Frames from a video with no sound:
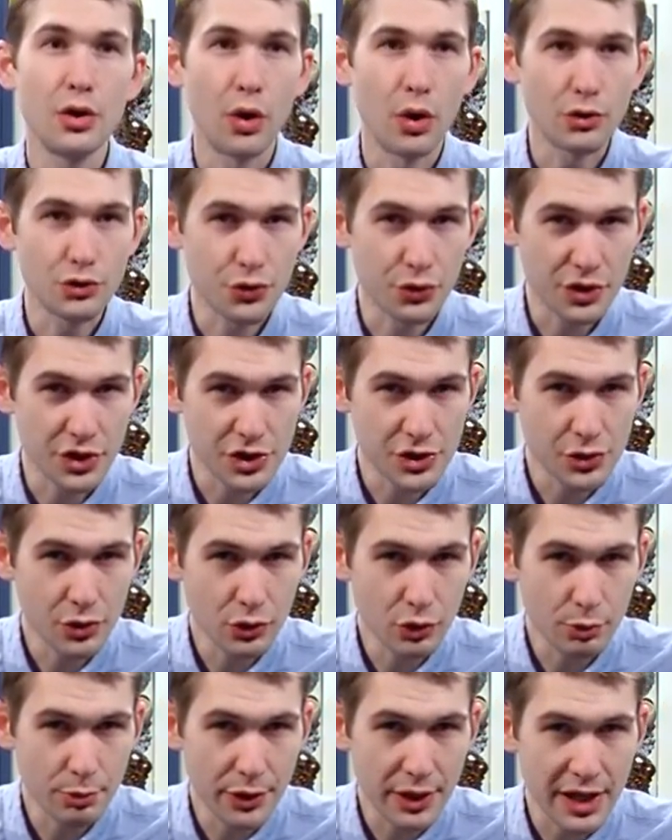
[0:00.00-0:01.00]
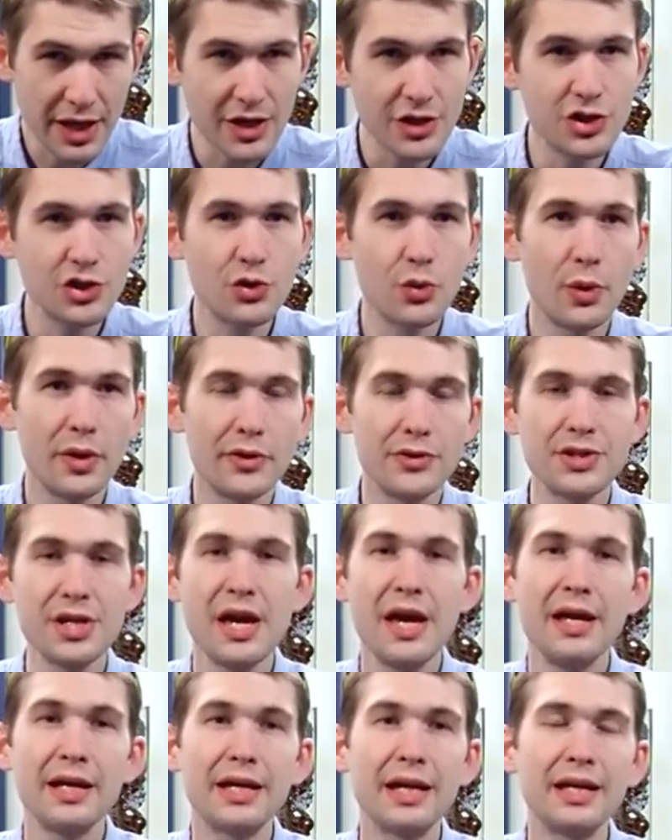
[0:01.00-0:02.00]
traditional lubrication oils
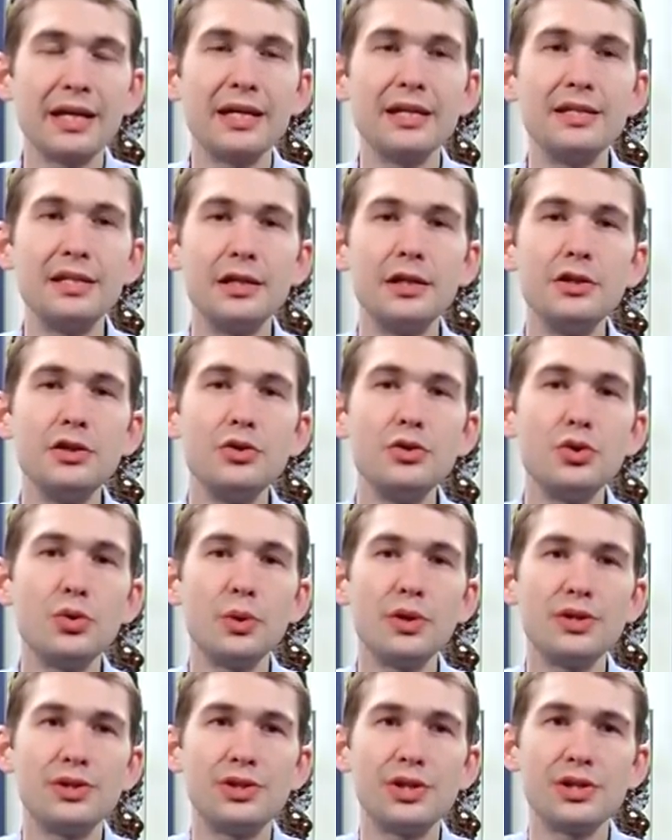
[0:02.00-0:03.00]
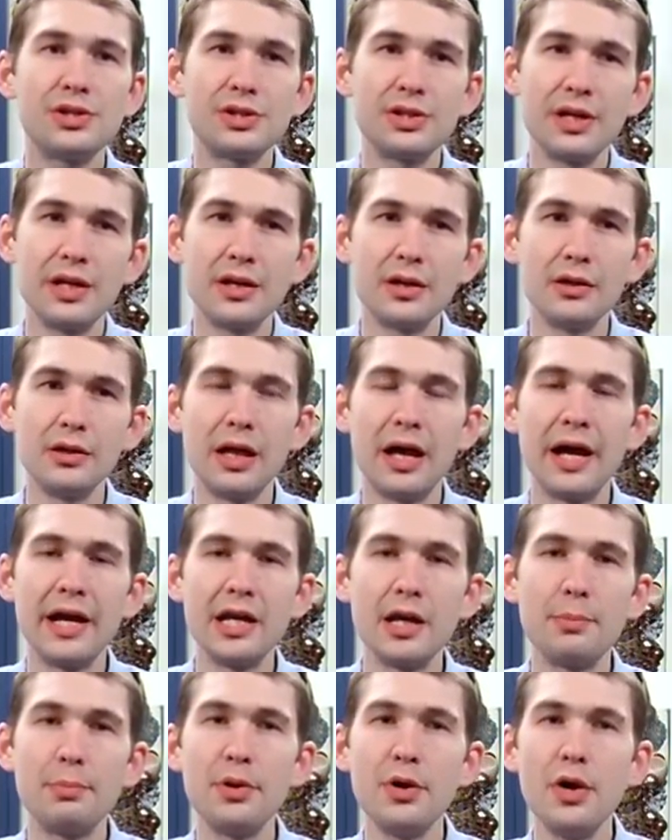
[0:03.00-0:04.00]
can continue to exist in a
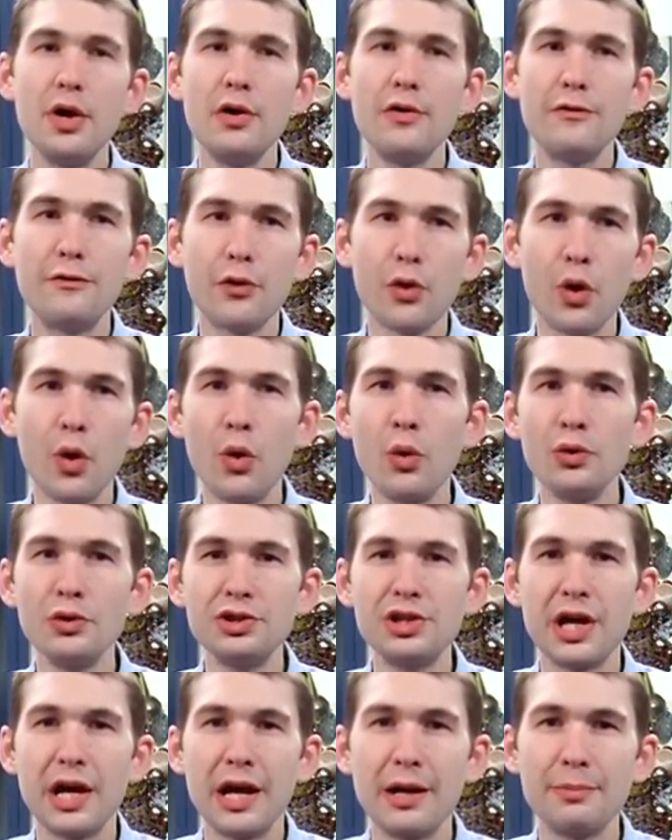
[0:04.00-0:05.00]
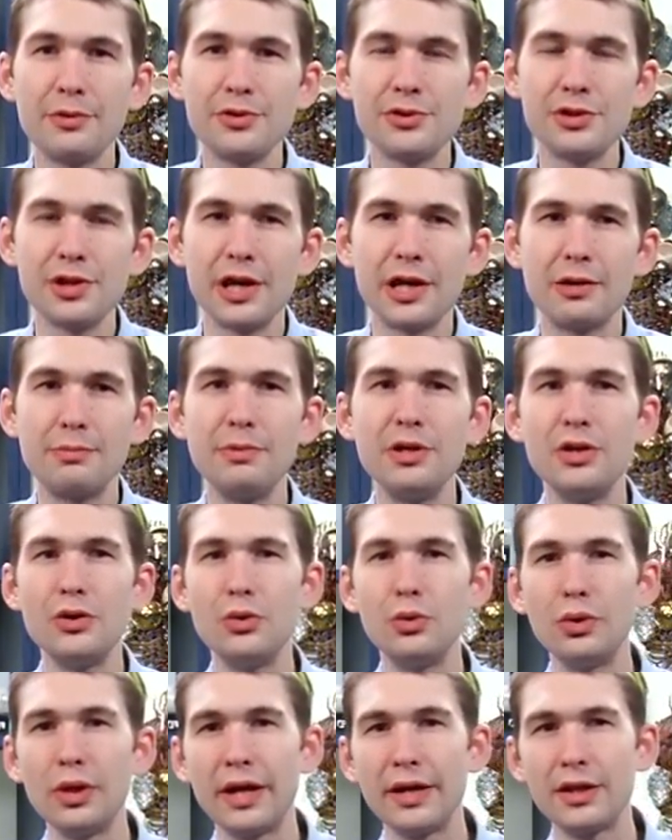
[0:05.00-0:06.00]
lineup for old-timers like me
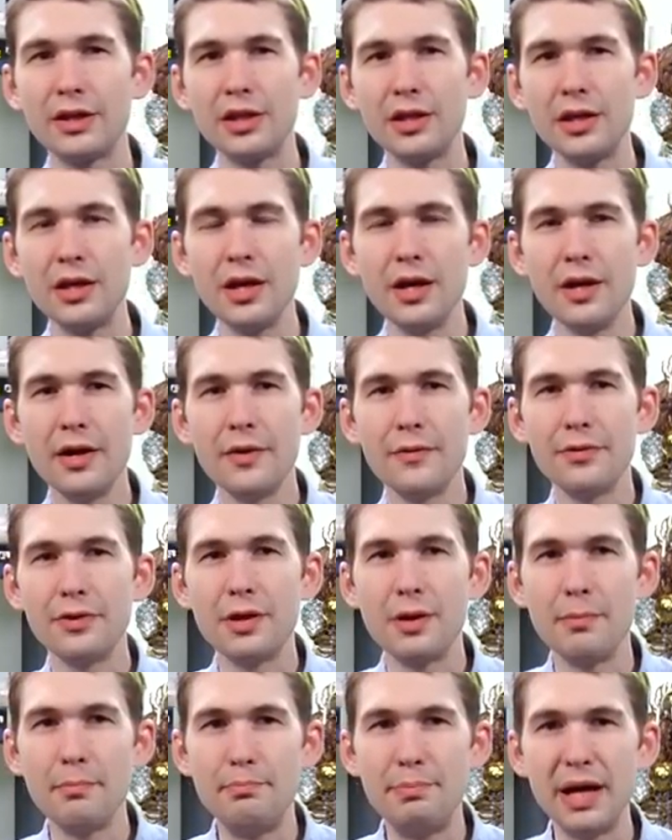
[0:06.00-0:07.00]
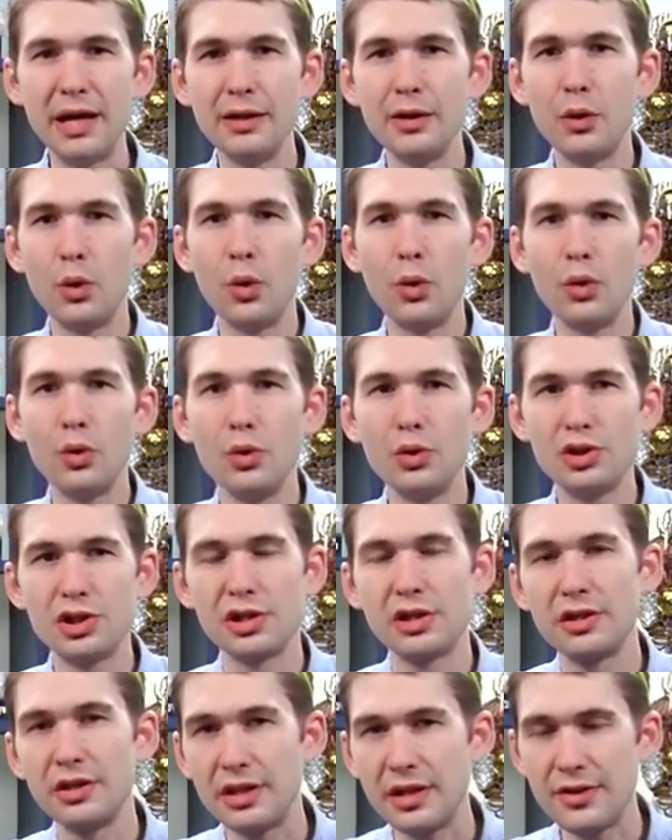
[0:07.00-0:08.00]
who like the belle
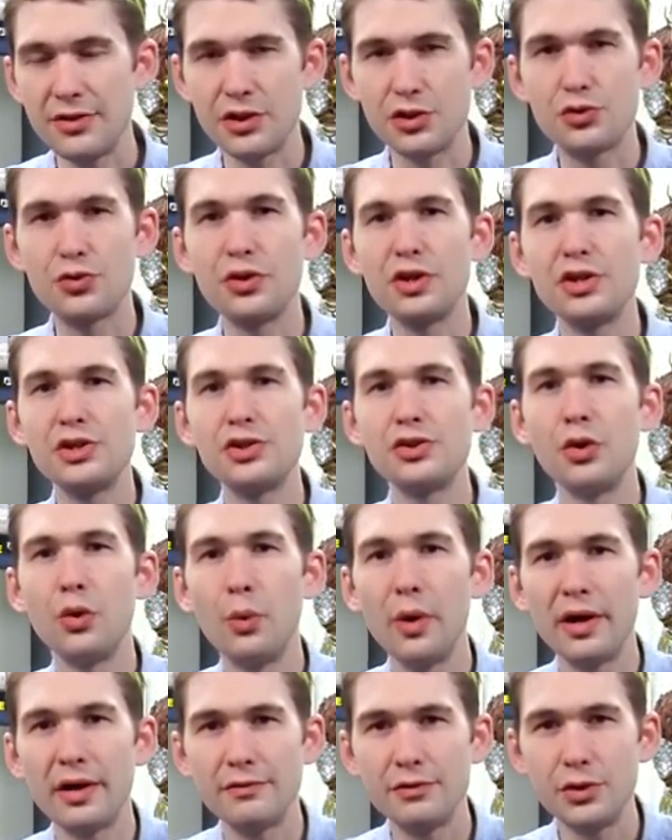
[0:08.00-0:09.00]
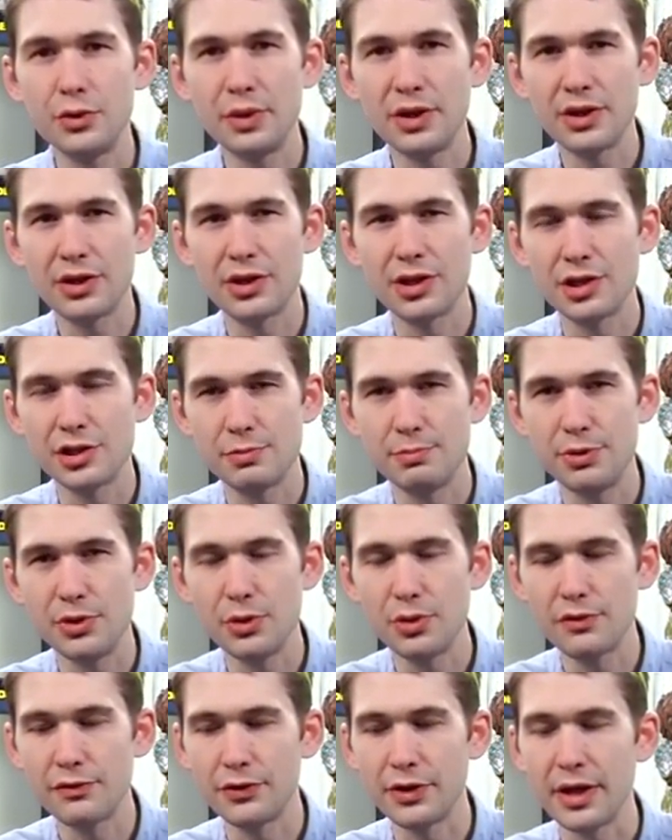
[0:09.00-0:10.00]
horlogerie, the traditional way of doing things
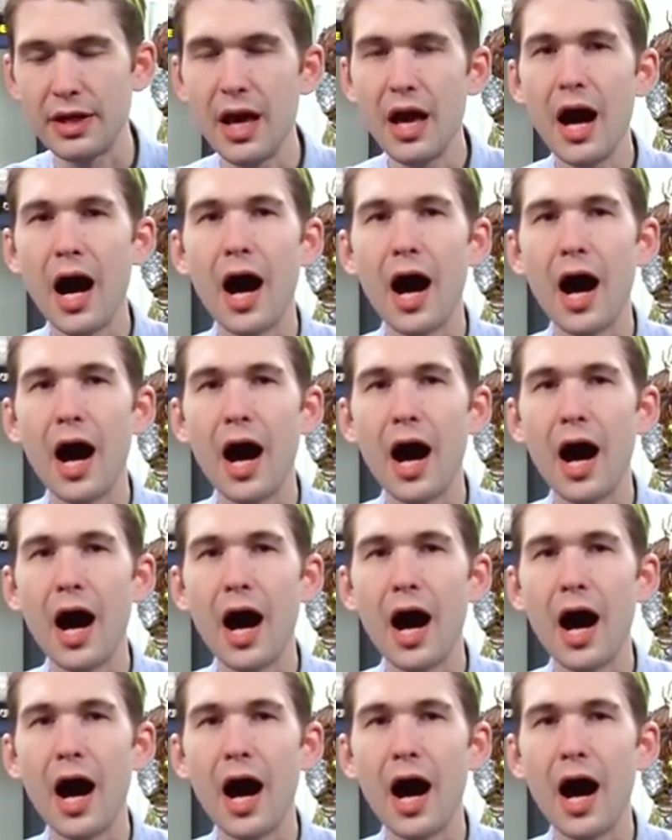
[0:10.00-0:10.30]
beautifully?